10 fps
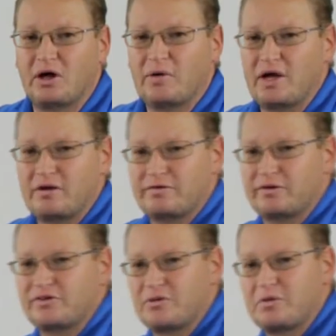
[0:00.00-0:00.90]
end
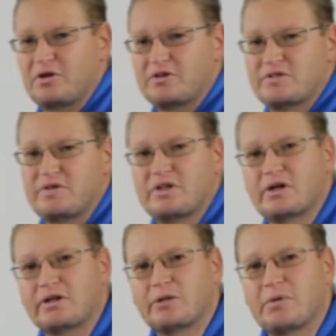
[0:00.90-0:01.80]
for some of those of you that are
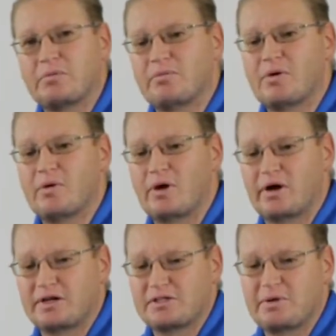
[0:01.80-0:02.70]
a little bit more
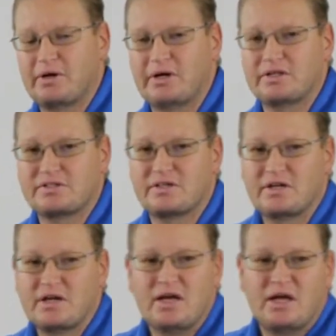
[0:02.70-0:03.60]
experienced
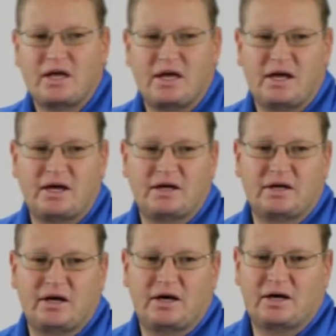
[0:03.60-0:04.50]
and
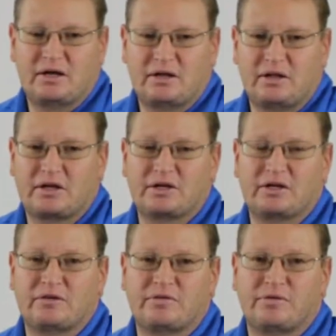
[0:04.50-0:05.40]
looking
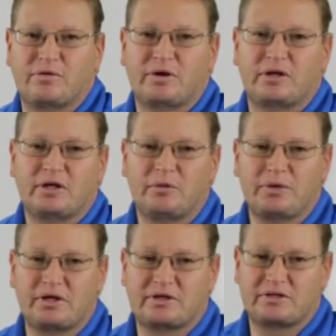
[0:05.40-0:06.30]
for a little
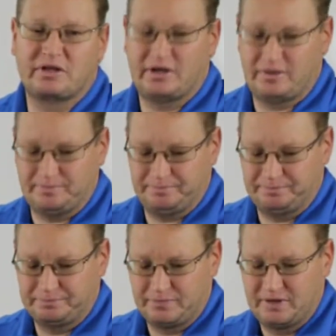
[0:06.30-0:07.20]
bit
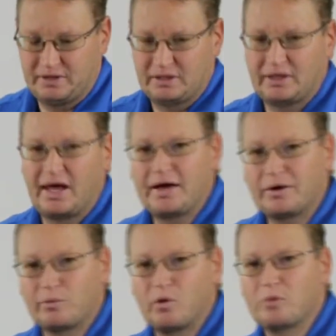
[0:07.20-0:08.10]

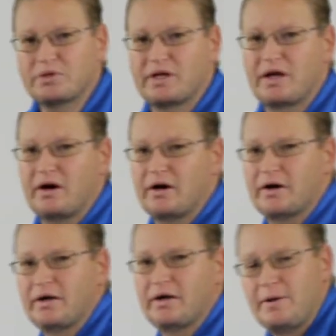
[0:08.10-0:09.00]
lighter rope to
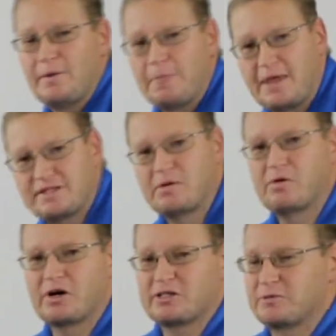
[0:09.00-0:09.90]
carry. I say
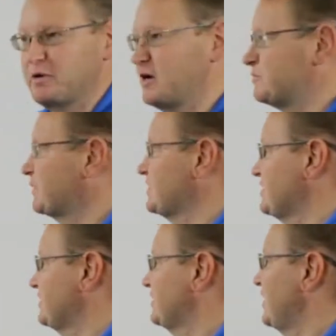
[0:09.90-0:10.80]
more experience because
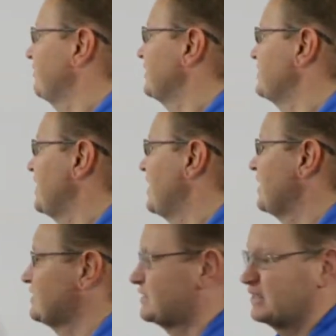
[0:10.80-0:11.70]
it definitely
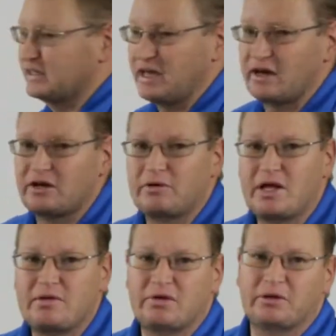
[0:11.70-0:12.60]
takes, to get down onto an
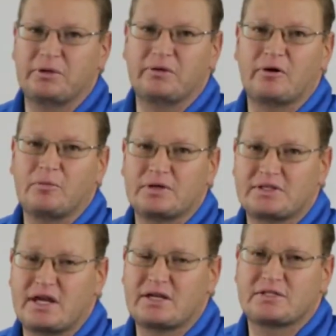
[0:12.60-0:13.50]
8mm rope, it
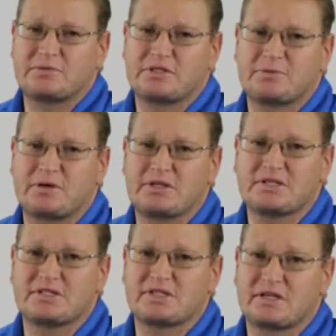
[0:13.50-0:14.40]
takes some experience
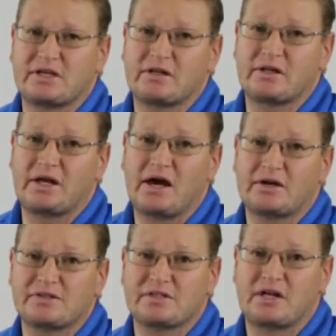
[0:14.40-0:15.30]
and skill on how
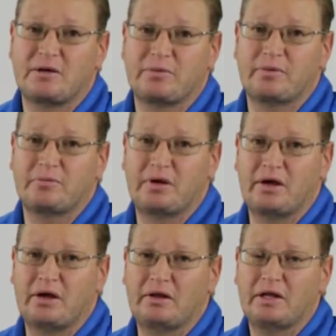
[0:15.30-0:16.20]
to set up a
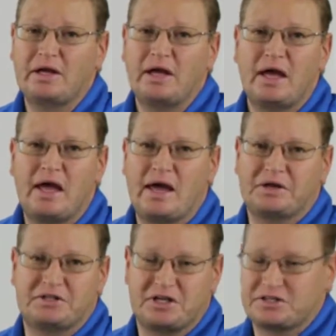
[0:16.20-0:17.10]
rappel and
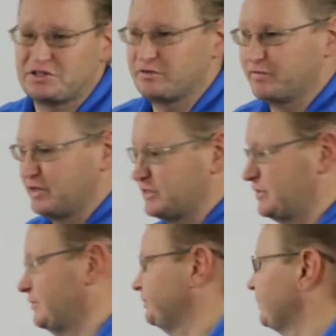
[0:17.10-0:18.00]
adjust your
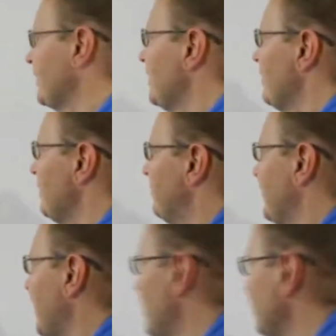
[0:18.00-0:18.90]
friction.
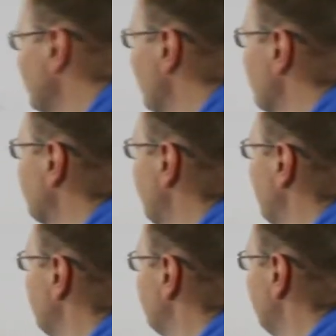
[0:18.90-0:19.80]
But canyoneering ropes
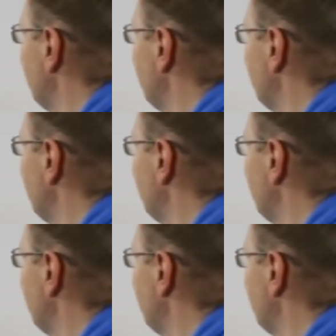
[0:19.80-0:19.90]
run between